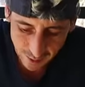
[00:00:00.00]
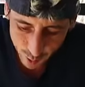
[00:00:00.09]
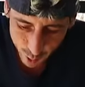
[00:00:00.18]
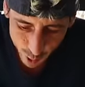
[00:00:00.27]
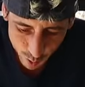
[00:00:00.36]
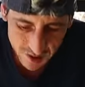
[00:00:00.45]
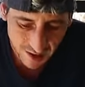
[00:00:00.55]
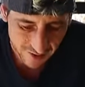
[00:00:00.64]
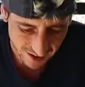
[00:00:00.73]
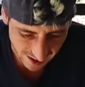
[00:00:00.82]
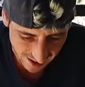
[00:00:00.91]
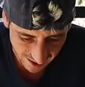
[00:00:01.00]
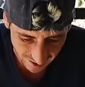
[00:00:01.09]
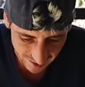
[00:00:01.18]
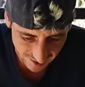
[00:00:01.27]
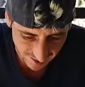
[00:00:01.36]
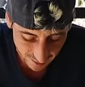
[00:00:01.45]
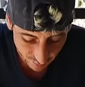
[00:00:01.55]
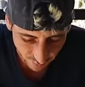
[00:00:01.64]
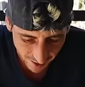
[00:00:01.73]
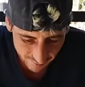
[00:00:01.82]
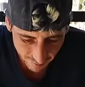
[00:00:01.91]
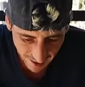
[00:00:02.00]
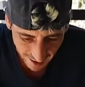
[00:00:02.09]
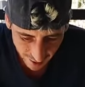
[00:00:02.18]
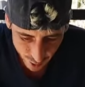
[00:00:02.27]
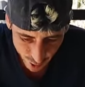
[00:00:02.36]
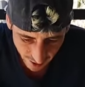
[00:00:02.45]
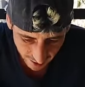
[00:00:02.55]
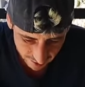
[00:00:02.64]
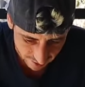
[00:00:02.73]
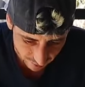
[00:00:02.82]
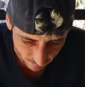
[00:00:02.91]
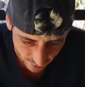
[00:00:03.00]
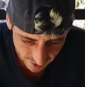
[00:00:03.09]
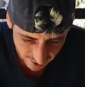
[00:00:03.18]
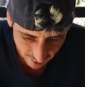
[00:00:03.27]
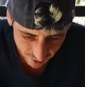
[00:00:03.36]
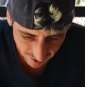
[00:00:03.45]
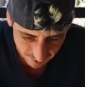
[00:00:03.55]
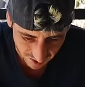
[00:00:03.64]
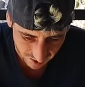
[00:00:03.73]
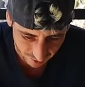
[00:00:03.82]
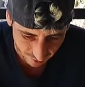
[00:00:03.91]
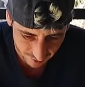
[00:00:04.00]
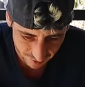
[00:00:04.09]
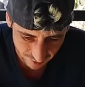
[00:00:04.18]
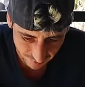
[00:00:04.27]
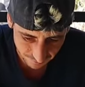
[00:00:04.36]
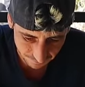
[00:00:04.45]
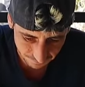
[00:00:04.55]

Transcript: and then there's two 17s. That's five match. And wasn't there something else?